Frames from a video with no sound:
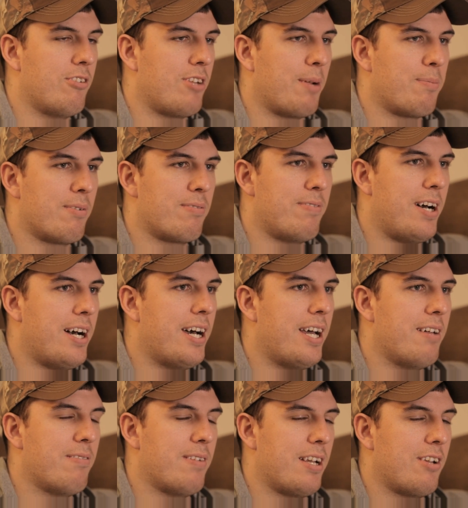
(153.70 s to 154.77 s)
chapter
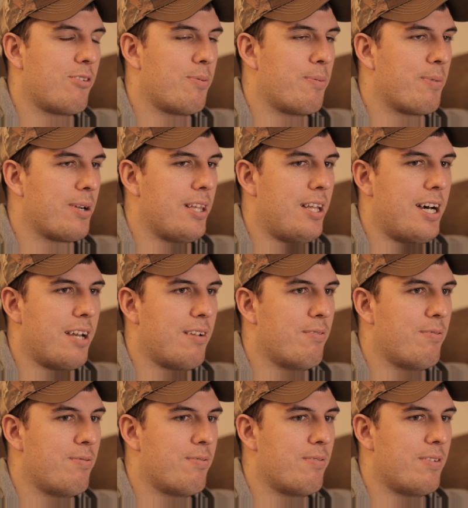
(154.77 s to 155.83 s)
5, and I just remember a lot of
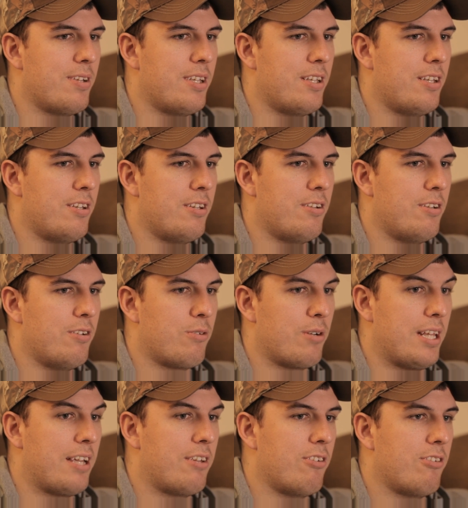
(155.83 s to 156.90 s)

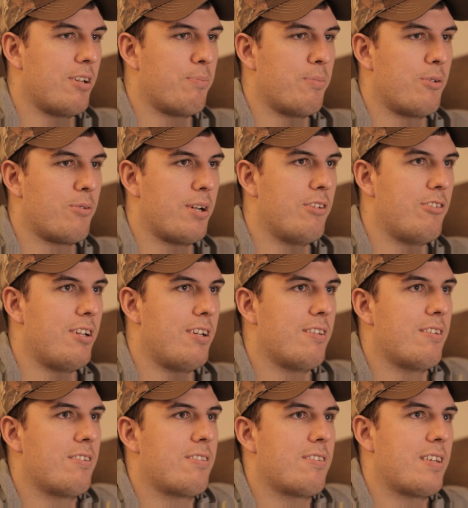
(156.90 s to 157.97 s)
relationship between
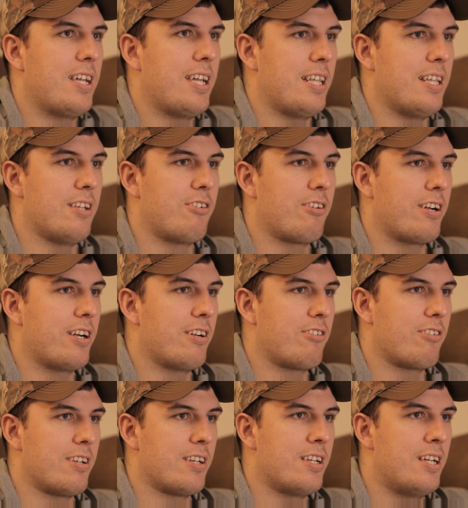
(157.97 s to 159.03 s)
Jesus and the church,
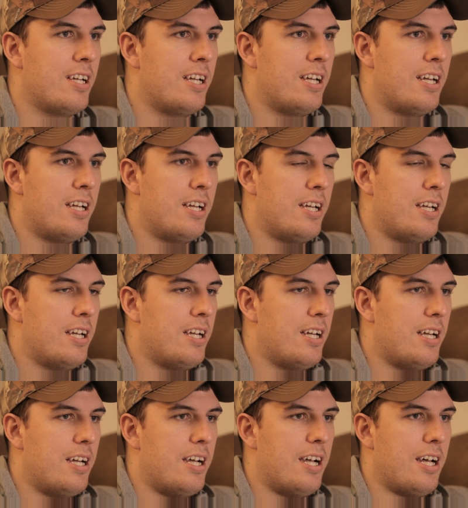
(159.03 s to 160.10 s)

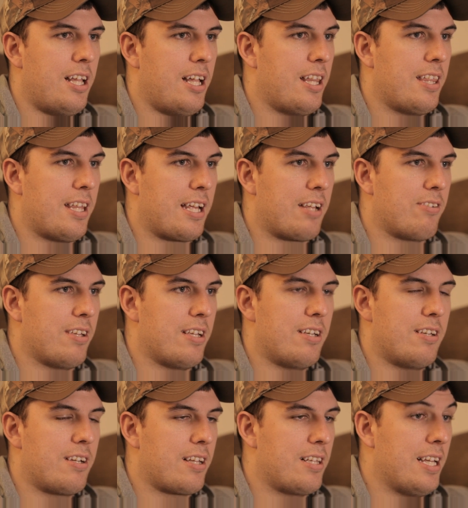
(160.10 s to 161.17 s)
and all the things that
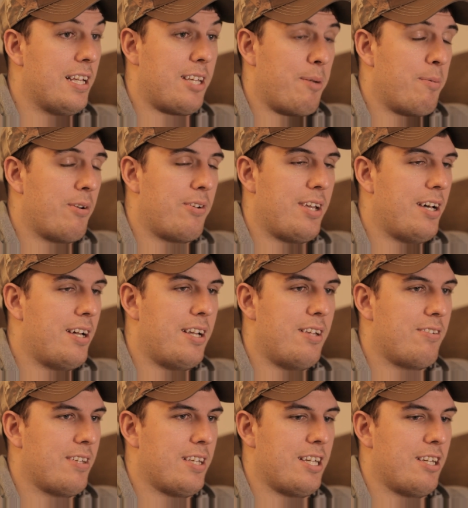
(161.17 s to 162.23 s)
Clint and Tammy were telling us.
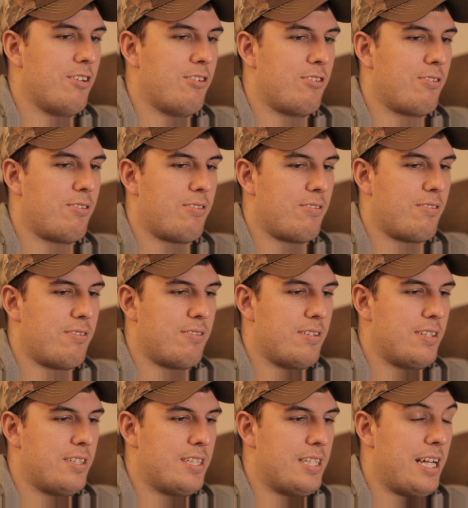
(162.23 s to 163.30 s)
And it just,
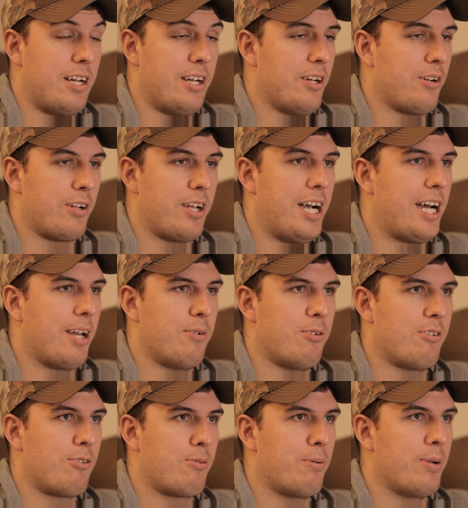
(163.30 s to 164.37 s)
I don't know, God was
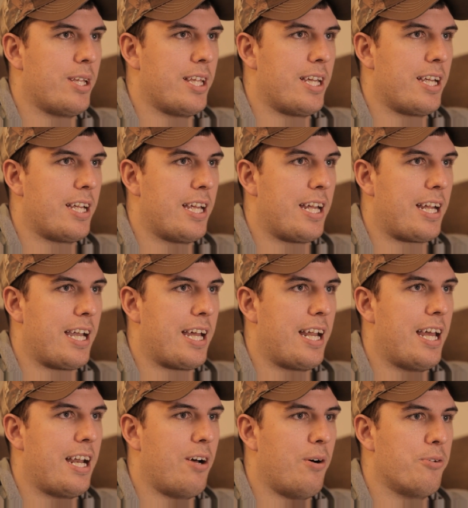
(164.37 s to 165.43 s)
just really, he kind of
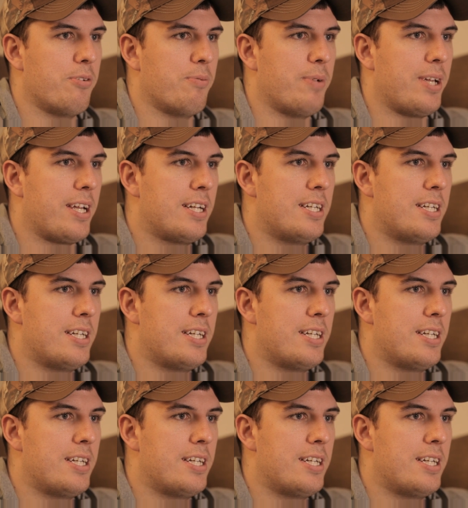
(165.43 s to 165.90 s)
had a hold of me.